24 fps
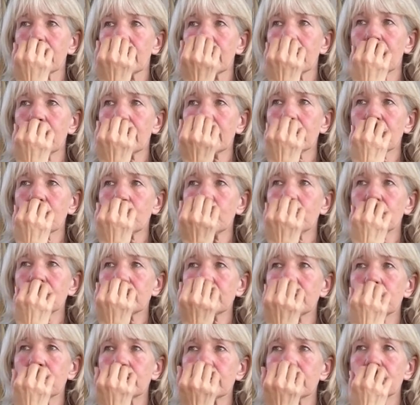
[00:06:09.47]
And I want
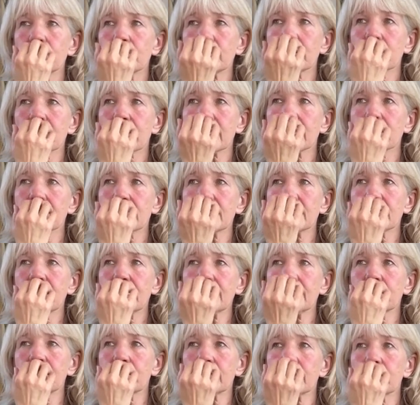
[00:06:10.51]
you to
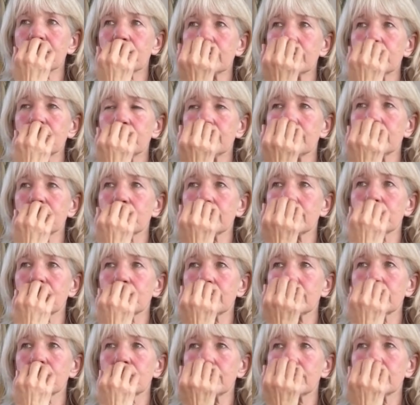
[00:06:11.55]
continue
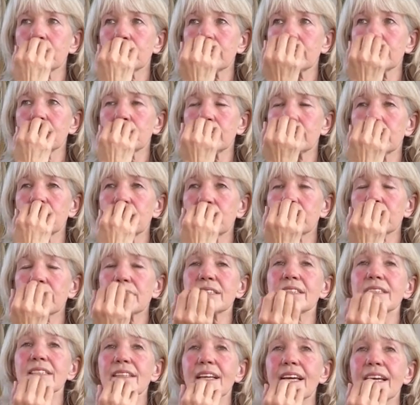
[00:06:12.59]
to
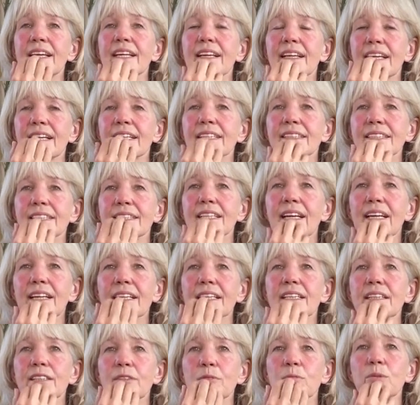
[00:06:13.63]
just say
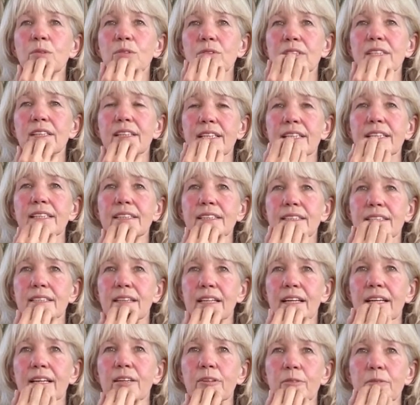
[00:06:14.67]
exactly what it is
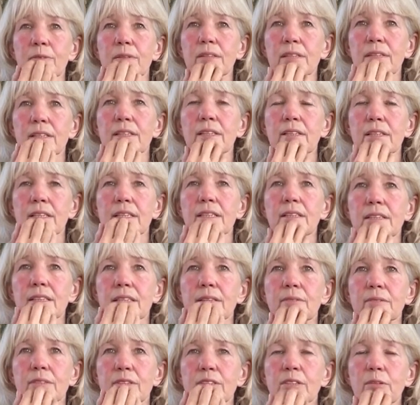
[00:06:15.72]
now.
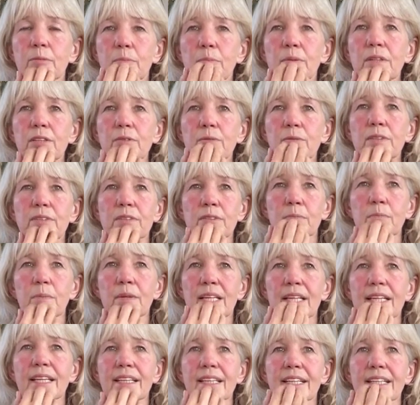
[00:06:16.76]
So be with
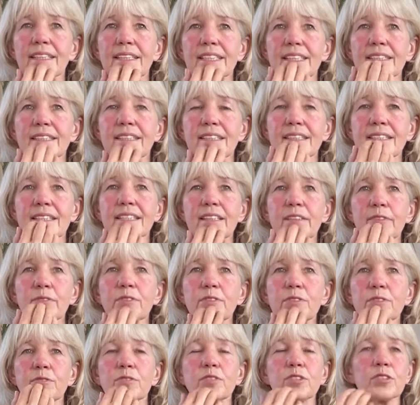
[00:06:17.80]
me. And it's as if
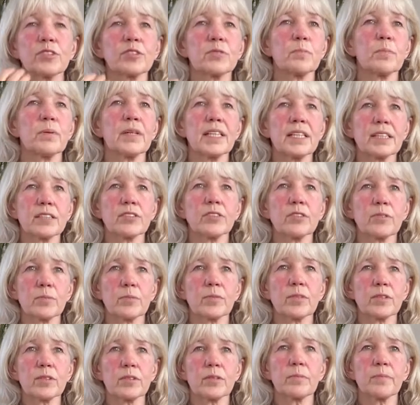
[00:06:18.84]
you've just picked up
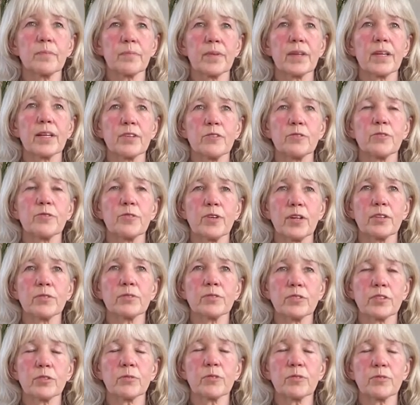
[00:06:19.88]
the phone
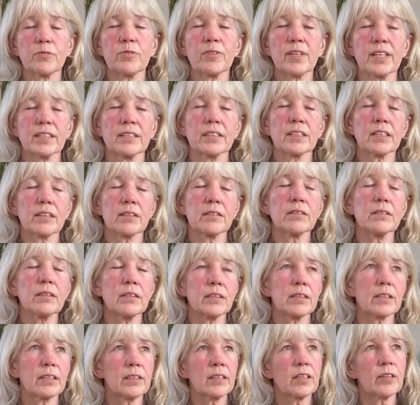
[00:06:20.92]
to a friend. You go, oh,
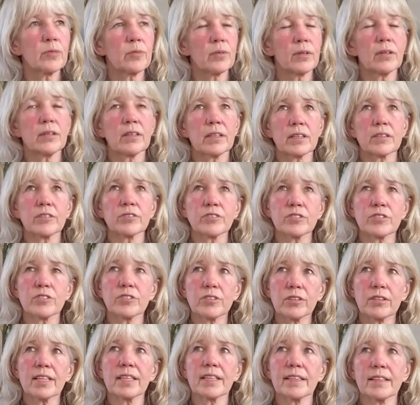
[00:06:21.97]
you know what? I got
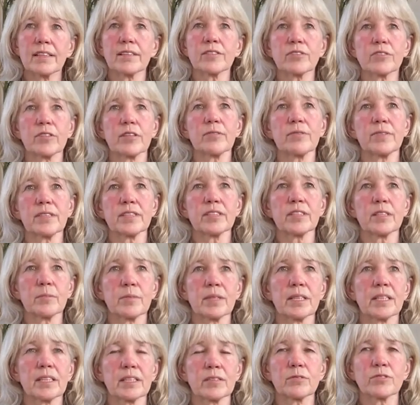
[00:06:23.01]
stuck in that traffic jam
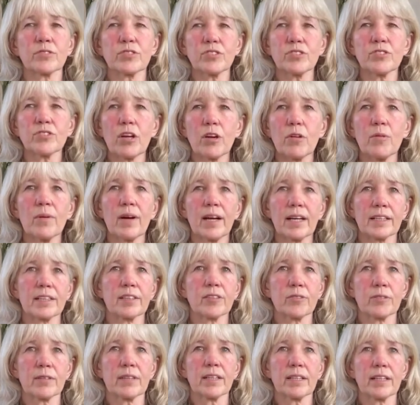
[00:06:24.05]
again. I was so
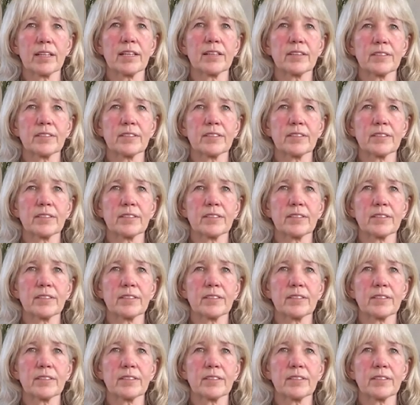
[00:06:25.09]
angry.